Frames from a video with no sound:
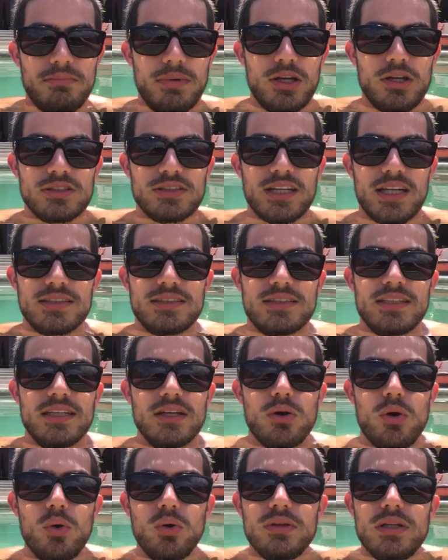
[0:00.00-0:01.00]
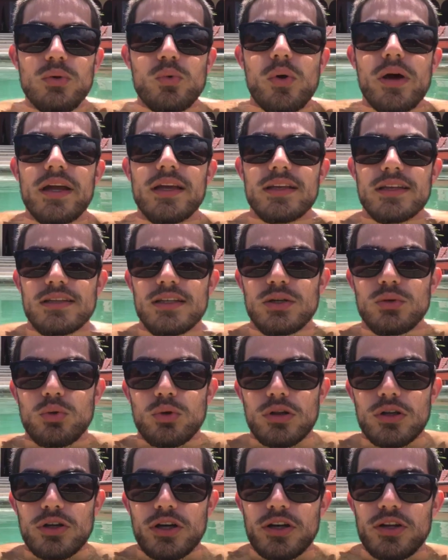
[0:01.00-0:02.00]
because that's the only way that you
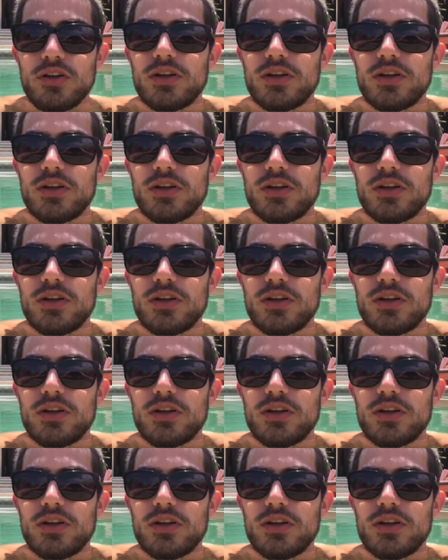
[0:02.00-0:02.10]
will learn.